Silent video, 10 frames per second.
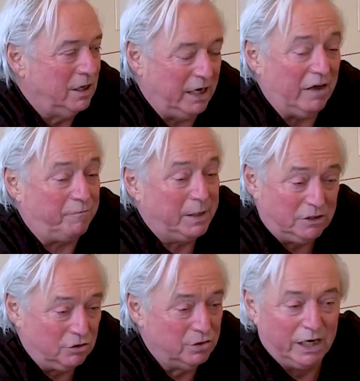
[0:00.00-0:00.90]
And I've been
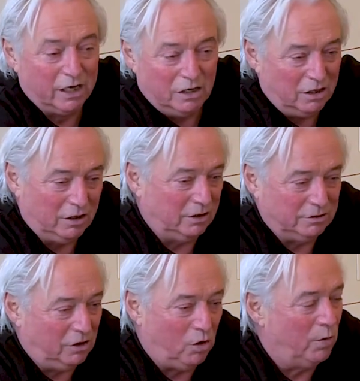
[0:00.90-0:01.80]
touring
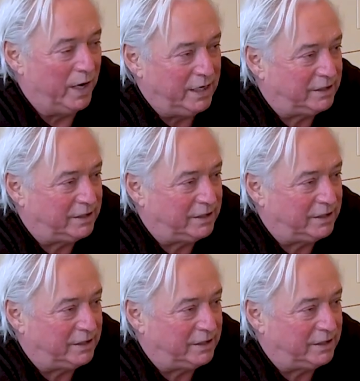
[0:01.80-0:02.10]
always.